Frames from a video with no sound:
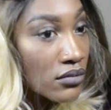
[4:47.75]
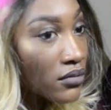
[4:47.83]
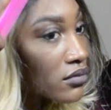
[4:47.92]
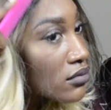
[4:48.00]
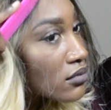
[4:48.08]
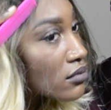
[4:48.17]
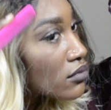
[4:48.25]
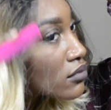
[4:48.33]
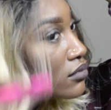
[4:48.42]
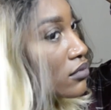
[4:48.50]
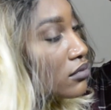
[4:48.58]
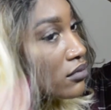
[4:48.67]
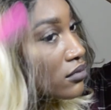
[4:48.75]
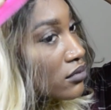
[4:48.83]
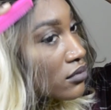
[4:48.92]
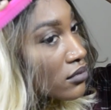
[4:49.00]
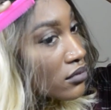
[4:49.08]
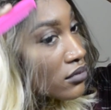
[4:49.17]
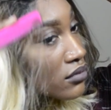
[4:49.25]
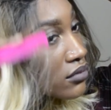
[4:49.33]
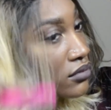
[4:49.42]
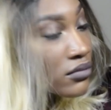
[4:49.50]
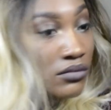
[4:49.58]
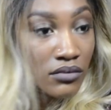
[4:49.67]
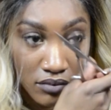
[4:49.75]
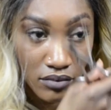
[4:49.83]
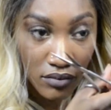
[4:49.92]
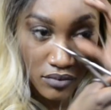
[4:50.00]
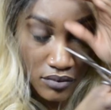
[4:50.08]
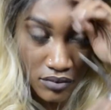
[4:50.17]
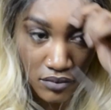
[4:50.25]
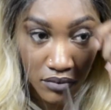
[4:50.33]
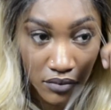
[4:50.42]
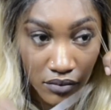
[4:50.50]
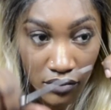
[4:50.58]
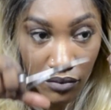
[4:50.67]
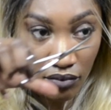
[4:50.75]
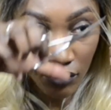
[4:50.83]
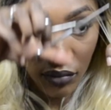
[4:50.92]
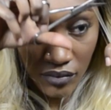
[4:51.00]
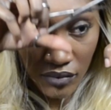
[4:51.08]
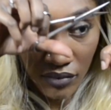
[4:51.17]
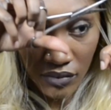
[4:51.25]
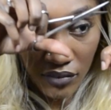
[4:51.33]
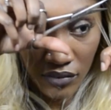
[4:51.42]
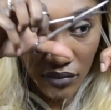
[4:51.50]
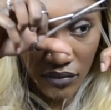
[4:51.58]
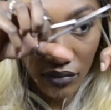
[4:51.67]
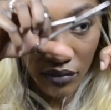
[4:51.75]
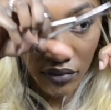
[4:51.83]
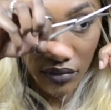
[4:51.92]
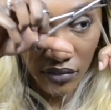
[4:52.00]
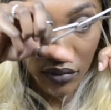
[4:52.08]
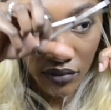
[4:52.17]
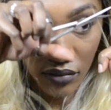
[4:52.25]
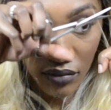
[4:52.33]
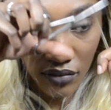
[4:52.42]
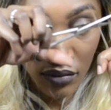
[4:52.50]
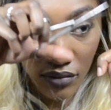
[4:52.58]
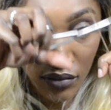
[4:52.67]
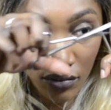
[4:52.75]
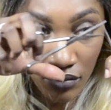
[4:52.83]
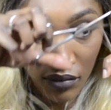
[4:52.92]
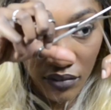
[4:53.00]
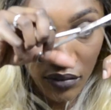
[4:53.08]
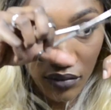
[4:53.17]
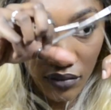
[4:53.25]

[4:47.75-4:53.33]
So I'm just combing tiny, tiny strands out or just, you know, tiny little sections.